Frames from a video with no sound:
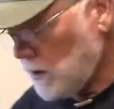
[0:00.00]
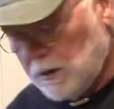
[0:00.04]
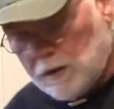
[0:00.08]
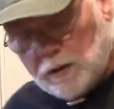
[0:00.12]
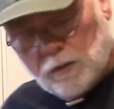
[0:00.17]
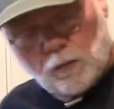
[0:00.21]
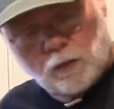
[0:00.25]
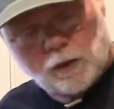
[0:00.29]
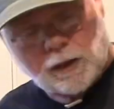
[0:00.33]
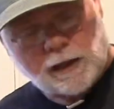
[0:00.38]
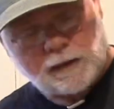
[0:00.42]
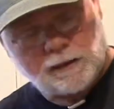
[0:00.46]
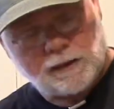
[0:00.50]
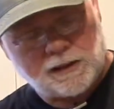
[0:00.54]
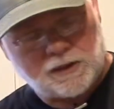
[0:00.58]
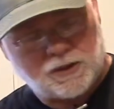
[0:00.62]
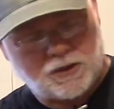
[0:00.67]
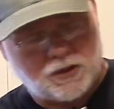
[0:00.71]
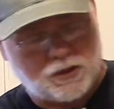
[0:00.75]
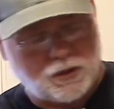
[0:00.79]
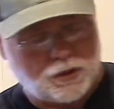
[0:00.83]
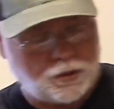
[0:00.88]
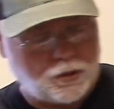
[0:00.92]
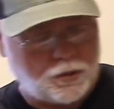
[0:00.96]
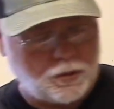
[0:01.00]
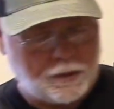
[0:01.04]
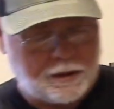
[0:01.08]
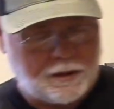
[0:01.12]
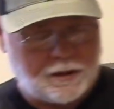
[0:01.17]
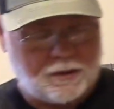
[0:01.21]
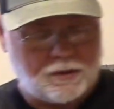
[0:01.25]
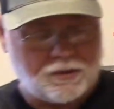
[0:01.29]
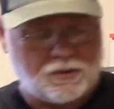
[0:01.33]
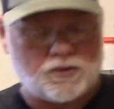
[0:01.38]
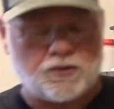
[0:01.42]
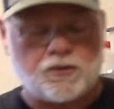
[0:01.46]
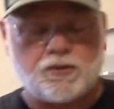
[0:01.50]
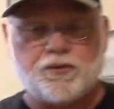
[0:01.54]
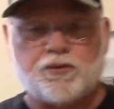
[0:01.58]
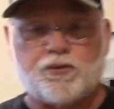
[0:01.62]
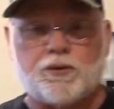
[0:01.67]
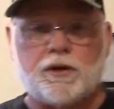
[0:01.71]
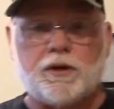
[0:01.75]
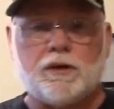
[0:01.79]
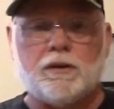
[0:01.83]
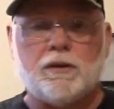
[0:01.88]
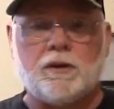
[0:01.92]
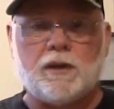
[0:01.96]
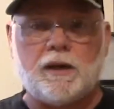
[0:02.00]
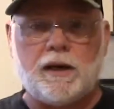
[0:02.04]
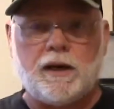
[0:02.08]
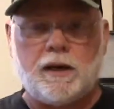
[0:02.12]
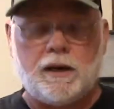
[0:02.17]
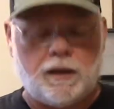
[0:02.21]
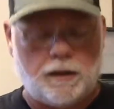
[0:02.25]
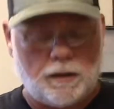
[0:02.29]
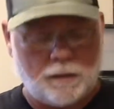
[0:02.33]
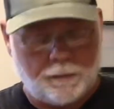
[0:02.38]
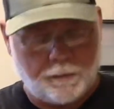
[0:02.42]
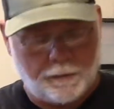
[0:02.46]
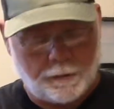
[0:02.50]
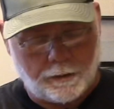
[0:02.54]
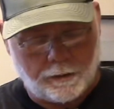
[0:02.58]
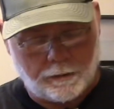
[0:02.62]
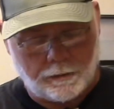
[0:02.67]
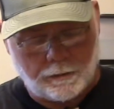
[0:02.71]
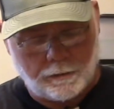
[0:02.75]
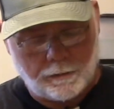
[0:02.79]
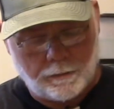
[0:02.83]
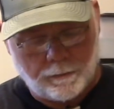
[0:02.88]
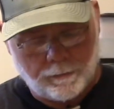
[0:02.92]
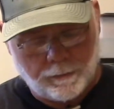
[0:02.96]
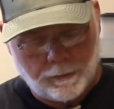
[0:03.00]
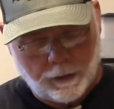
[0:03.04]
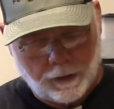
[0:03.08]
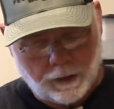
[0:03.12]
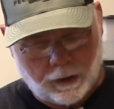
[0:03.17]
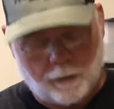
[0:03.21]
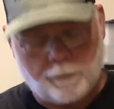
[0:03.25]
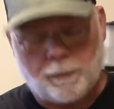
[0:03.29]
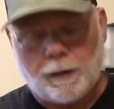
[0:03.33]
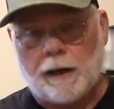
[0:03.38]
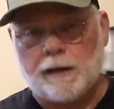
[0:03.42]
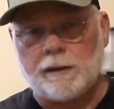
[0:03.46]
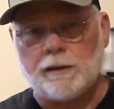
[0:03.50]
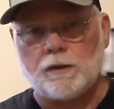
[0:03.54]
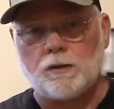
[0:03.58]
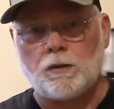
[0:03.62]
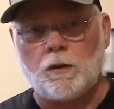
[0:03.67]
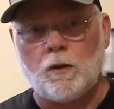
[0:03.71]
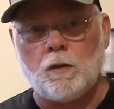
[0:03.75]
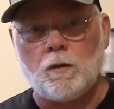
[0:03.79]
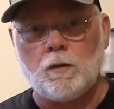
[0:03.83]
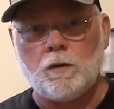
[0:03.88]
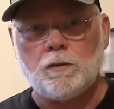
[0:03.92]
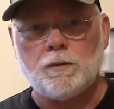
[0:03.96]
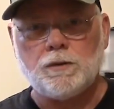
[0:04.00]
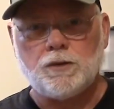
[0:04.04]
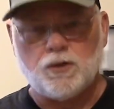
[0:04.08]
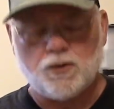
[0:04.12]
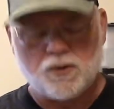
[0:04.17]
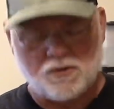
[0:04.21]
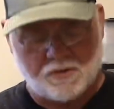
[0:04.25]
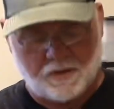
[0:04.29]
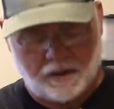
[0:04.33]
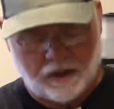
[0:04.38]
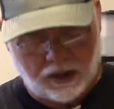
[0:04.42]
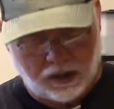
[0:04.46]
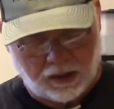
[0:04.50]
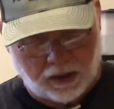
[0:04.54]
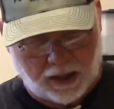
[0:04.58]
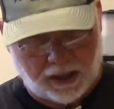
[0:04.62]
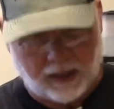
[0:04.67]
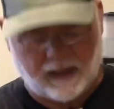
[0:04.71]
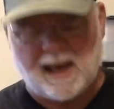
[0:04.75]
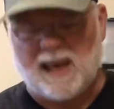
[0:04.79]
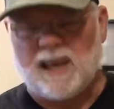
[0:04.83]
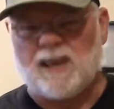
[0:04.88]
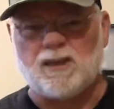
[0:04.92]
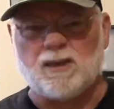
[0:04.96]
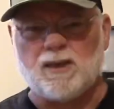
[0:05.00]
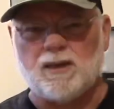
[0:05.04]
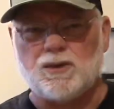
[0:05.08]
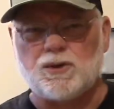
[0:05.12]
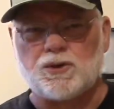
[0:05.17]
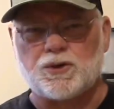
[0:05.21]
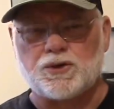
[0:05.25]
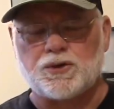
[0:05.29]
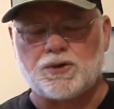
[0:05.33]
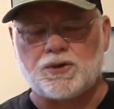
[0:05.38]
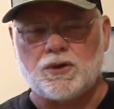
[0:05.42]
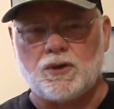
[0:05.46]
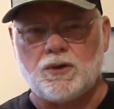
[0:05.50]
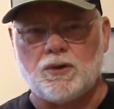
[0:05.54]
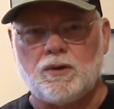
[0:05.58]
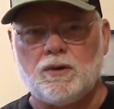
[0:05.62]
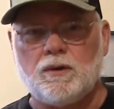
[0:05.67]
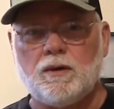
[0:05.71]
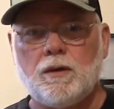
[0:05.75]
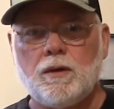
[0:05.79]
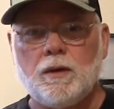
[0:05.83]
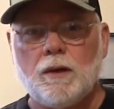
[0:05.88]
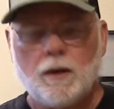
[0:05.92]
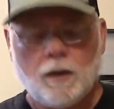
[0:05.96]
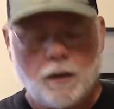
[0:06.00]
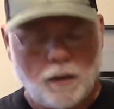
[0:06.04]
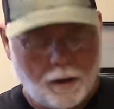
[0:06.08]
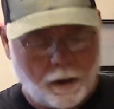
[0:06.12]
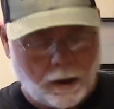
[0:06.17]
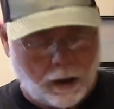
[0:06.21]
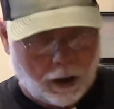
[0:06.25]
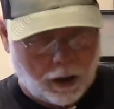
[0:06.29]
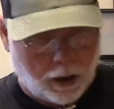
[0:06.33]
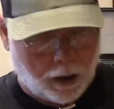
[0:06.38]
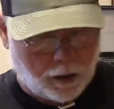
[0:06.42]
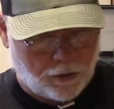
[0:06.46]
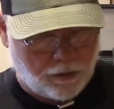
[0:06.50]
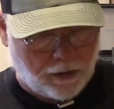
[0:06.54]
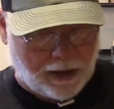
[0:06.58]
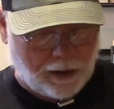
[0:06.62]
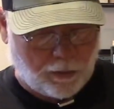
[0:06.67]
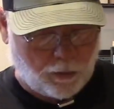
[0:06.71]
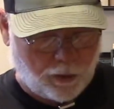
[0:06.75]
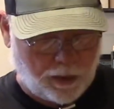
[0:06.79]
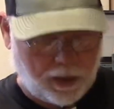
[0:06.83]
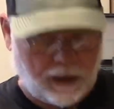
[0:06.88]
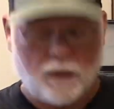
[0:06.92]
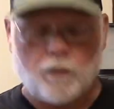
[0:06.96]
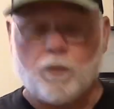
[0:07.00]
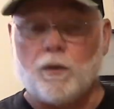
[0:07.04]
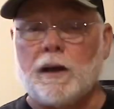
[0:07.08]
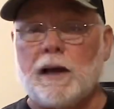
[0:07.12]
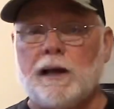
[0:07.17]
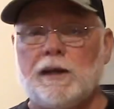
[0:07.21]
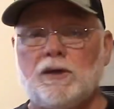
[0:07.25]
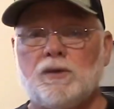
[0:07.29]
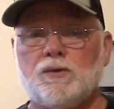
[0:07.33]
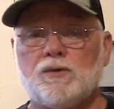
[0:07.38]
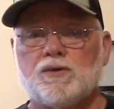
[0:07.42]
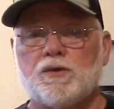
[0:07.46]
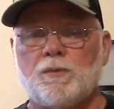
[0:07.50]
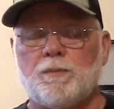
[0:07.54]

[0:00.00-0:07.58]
what I like to do is drill a pilot hole, usually like 1/8 inch or so. That way when I use a